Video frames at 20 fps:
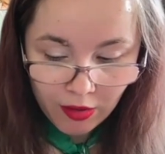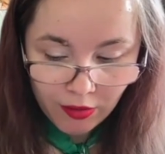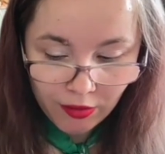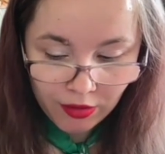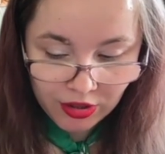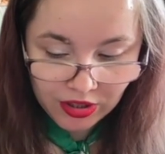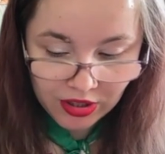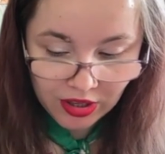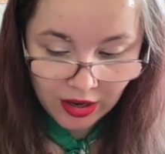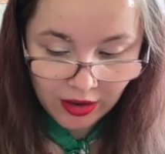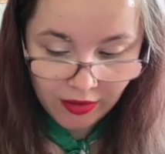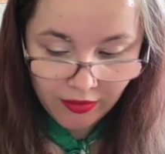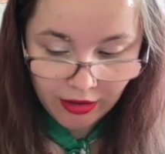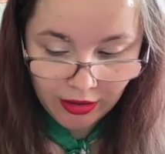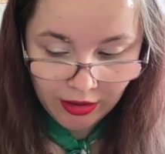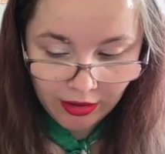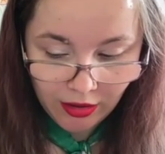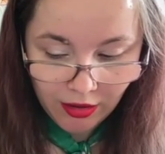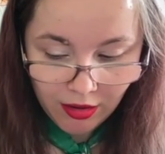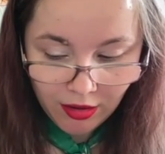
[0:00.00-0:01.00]
which I
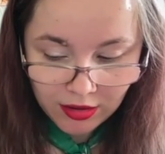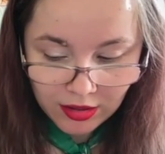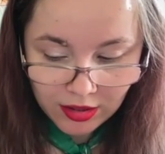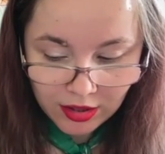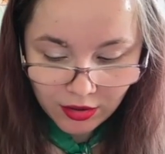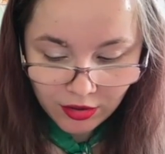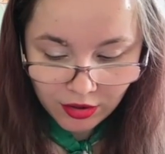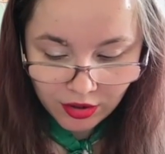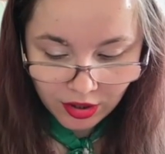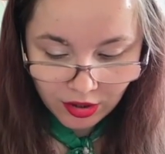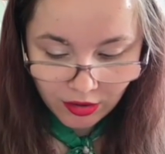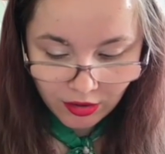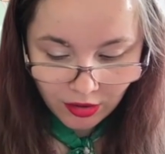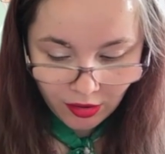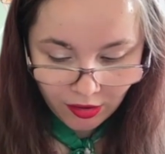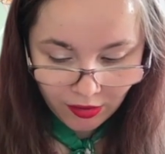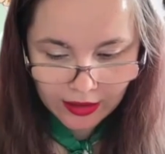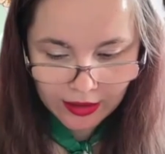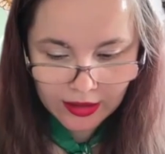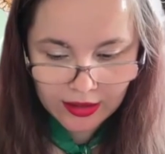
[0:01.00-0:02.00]
will also show
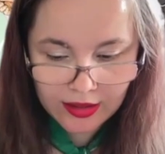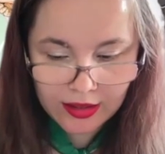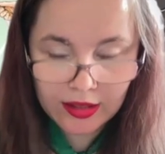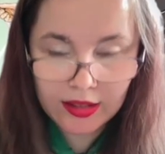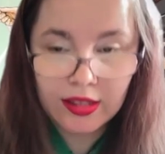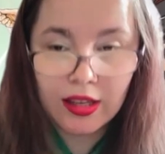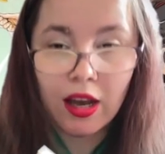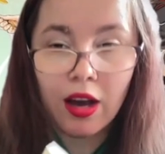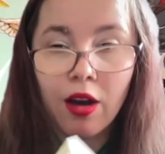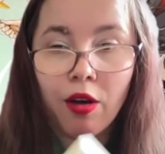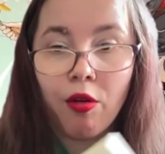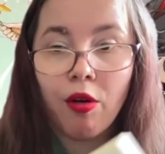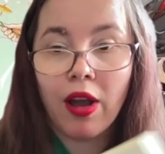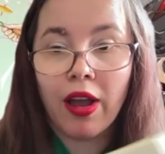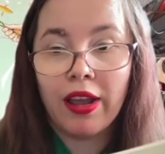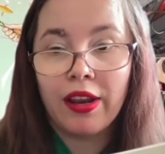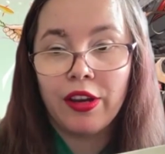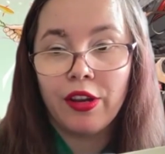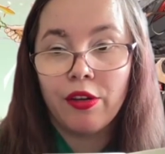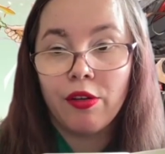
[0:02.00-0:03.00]
you. This is how
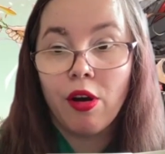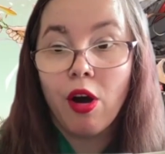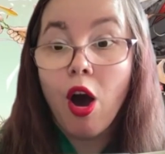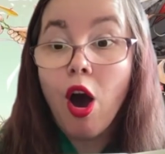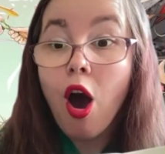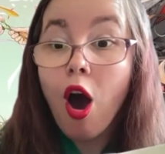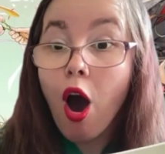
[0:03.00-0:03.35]
a new...